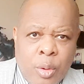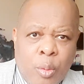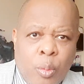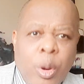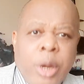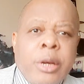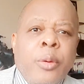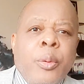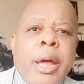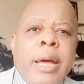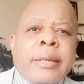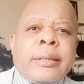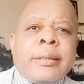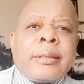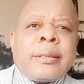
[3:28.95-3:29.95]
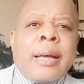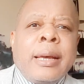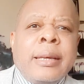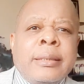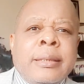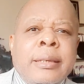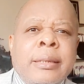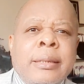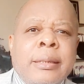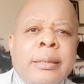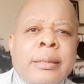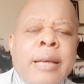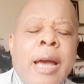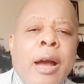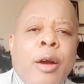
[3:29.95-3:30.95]
when they were
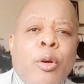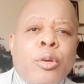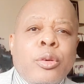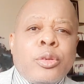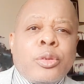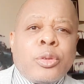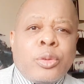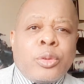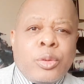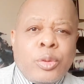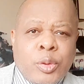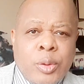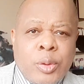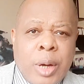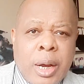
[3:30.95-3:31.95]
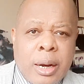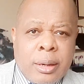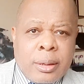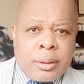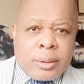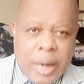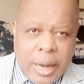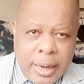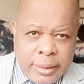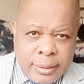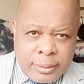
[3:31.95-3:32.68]
exercising their constitutional right.